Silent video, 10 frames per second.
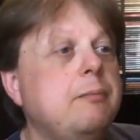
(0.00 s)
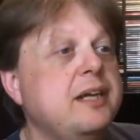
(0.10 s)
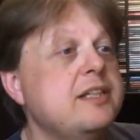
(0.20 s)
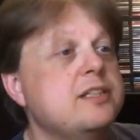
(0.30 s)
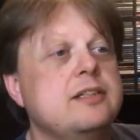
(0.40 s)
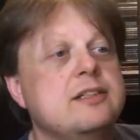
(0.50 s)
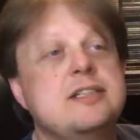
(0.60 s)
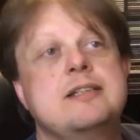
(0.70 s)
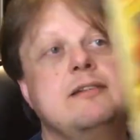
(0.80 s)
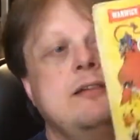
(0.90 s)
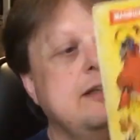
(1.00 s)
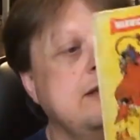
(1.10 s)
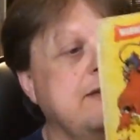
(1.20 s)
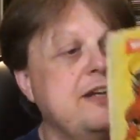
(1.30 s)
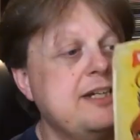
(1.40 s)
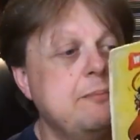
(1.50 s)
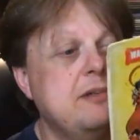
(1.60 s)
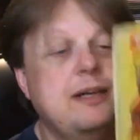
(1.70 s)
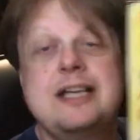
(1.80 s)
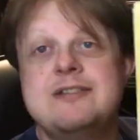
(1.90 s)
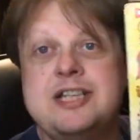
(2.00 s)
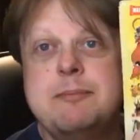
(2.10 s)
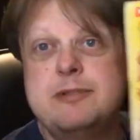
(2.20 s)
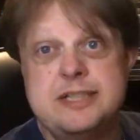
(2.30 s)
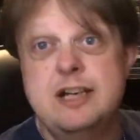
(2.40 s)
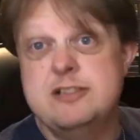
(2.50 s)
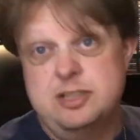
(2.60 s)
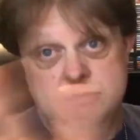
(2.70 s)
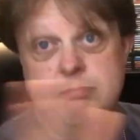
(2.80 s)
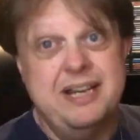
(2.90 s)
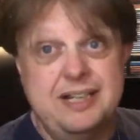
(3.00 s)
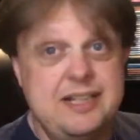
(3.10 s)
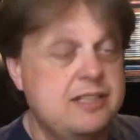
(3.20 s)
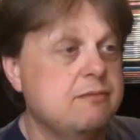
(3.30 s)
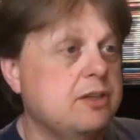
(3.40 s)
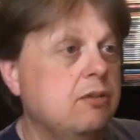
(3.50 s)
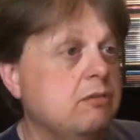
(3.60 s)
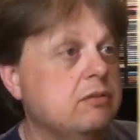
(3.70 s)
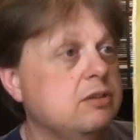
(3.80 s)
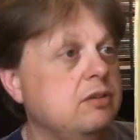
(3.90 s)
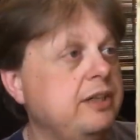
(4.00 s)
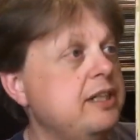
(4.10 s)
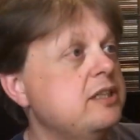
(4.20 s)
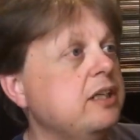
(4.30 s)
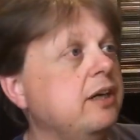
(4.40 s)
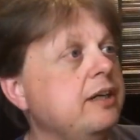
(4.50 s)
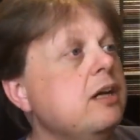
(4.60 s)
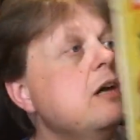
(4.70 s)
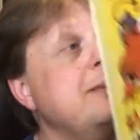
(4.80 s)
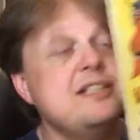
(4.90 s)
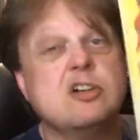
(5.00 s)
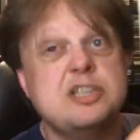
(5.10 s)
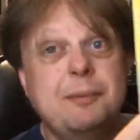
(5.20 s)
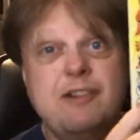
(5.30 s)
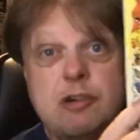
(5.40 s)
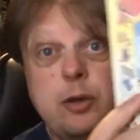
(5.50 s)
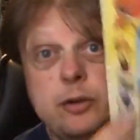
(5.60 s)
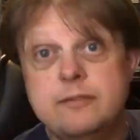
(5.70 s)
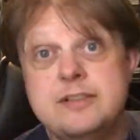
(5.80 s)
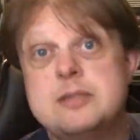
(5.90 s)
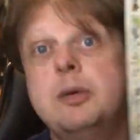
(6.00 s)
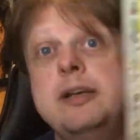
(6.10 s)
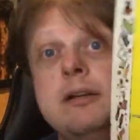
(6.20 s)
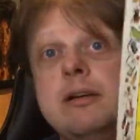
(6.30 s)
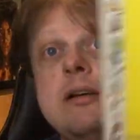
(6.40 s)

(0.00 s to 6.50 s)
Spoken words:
But it's just, like their Jamborees are, it's just medleys of songs on each side. But it's got some of their own on this one,